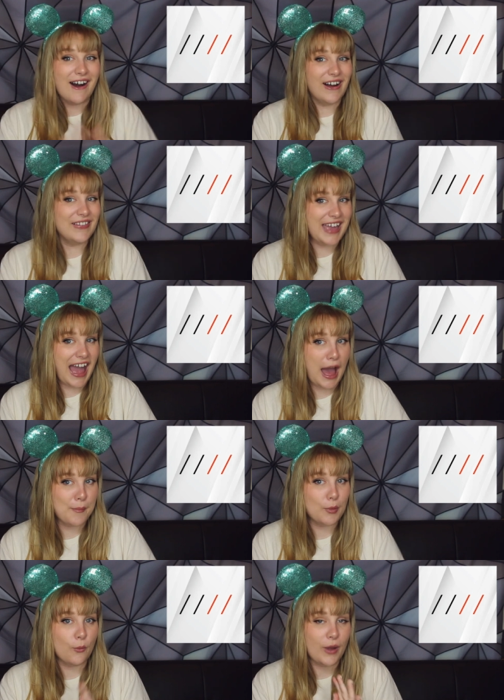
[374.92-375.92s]
on the
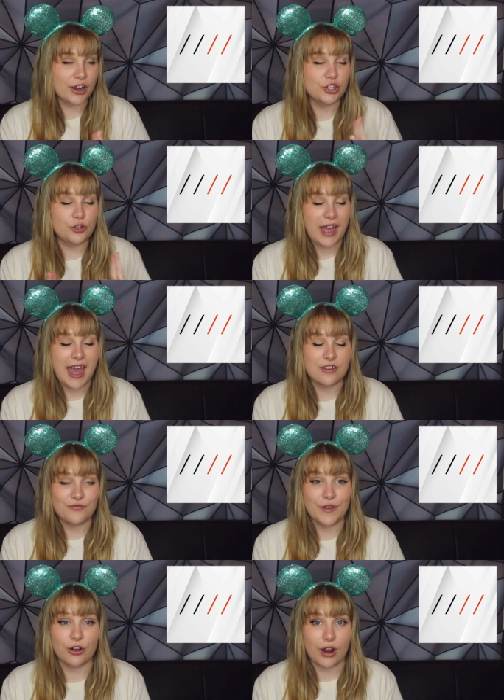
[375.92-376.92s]
app where you can
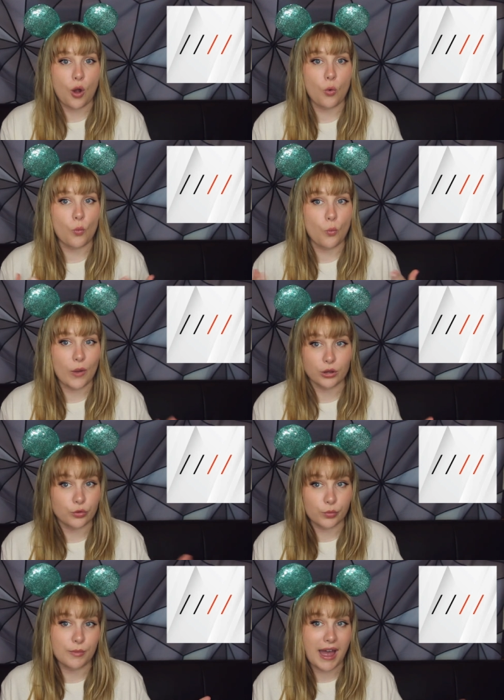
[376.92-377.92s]
figure out where
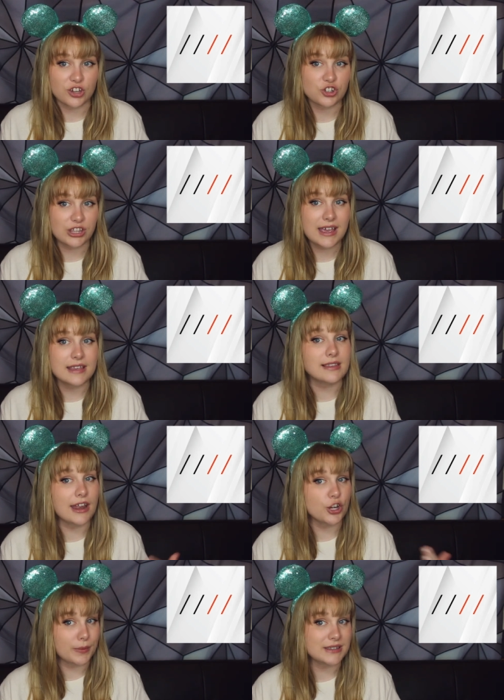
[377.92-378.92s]
your room actually is
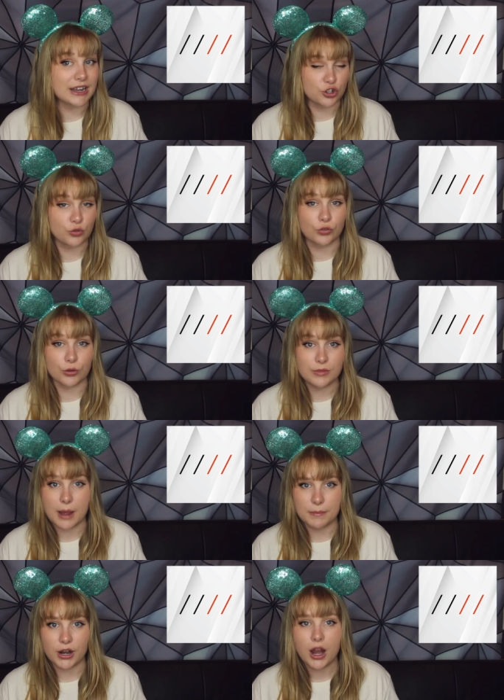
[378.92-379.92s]
and your potential room
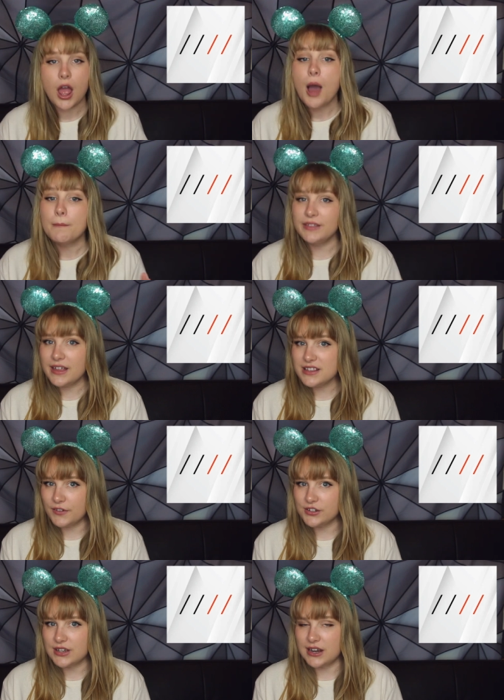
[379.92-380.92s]
number. But let's
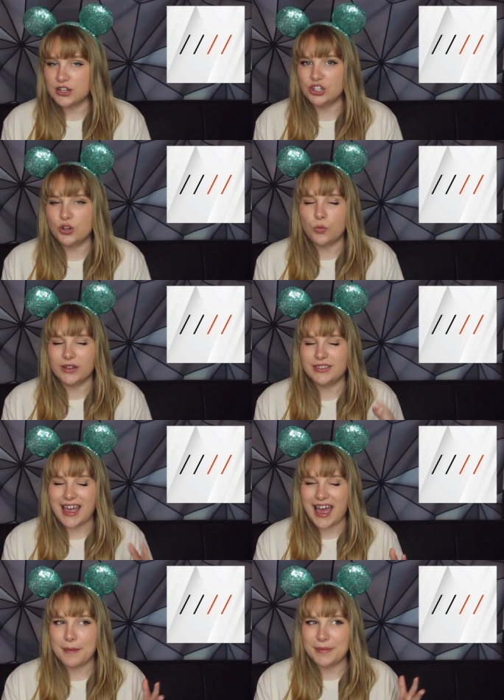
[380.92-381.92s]
first get into what
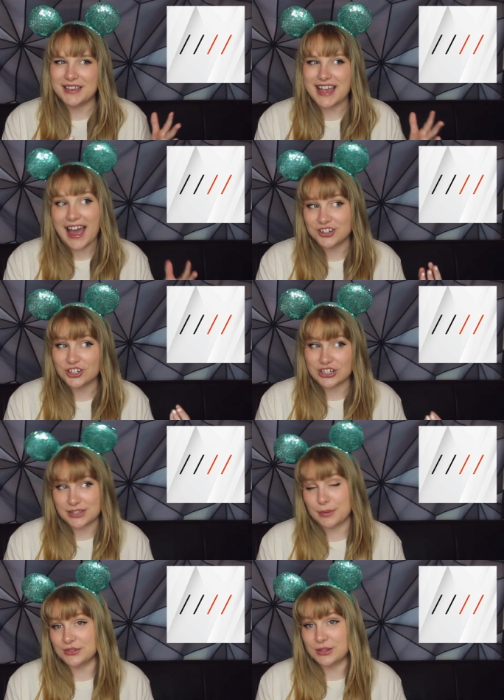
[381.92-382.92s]
the app is actually
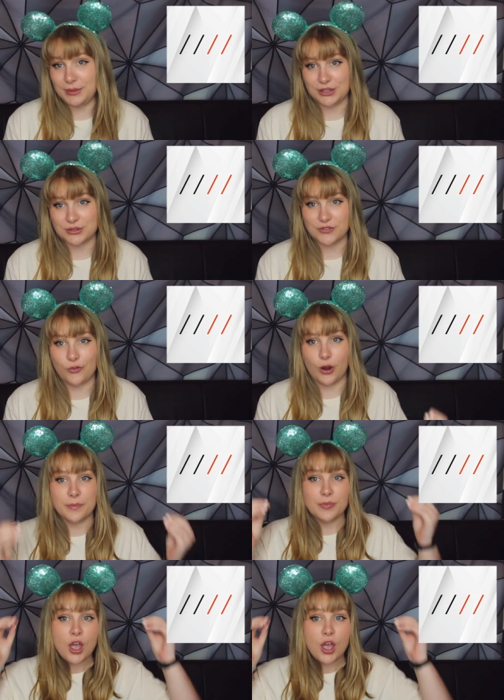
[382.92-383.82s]
supposed to be used for.